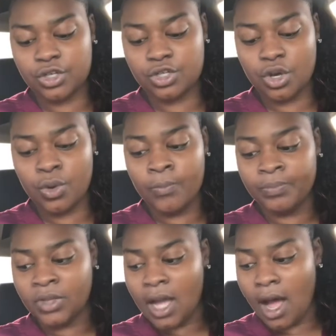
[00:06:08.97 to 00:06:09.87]
so
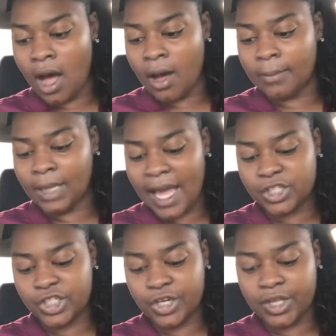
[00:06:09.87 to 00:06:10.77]
um,
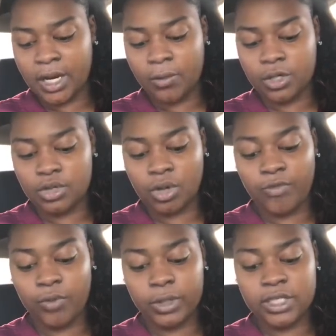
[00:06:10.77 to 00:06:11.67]
last year there were a total
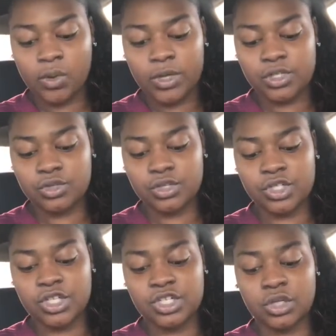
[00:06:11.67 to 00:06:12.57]
of 14 questions on
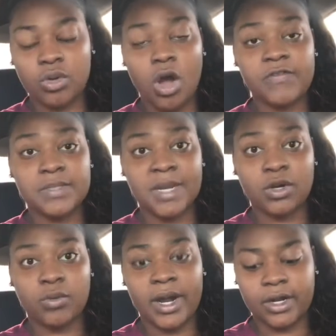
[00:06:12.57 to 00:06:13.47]
just the general office
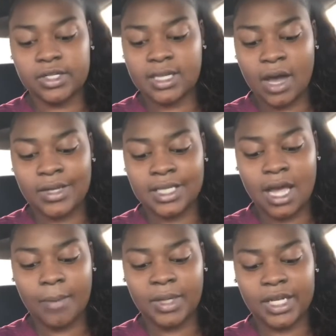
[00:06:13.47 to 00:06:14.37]
medical records now it's a
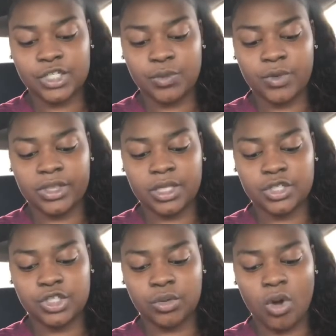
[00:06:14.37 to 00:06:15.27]
combination with
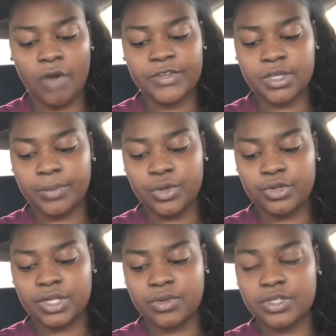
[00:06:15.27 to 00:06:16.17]
the general office
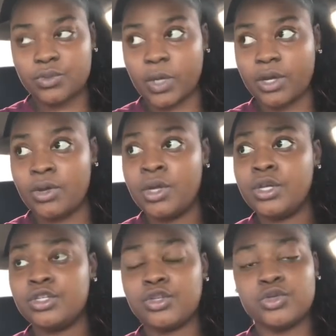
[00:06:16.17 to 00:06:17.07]
computer skills as well
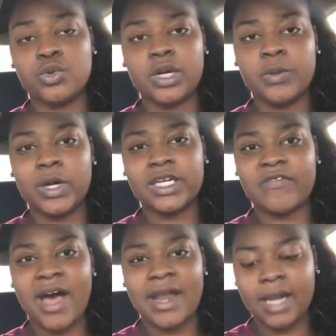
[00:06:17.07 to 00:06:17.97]
so 21
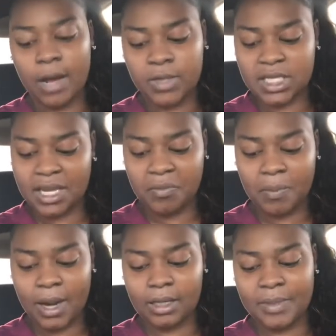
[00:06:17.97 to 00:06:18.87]
divided i would say it
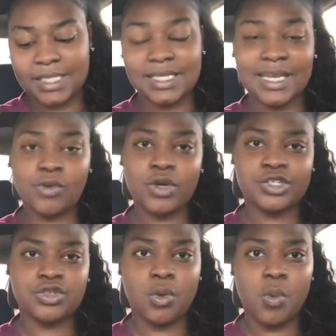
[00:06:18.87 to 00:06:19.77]
would probably be 10
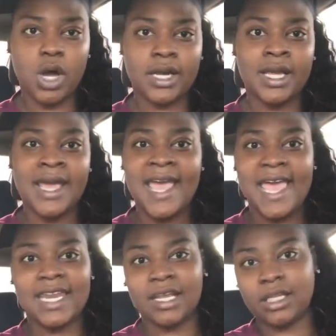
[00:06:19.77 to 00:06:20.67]
questions on one
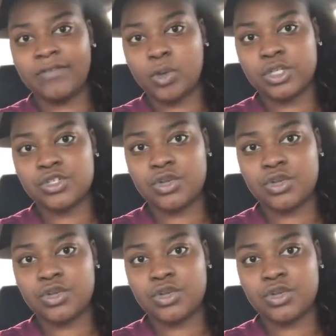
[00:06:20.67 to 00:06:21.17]
and then 11 questions on